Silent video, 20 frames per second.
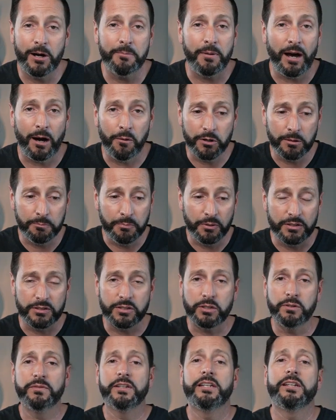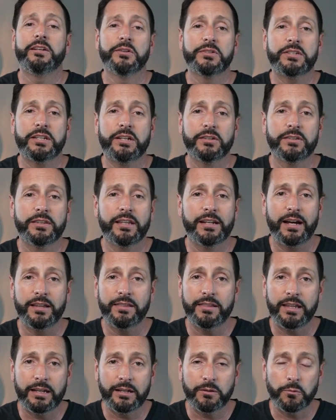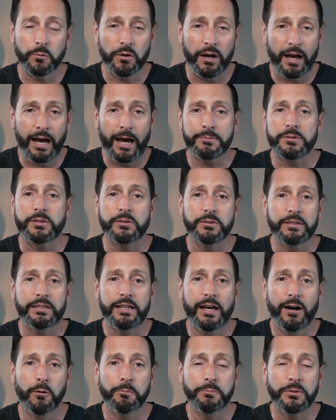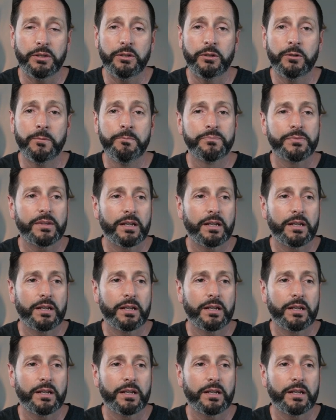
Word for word: up, I want to put two videos here that I think will absolutely help you.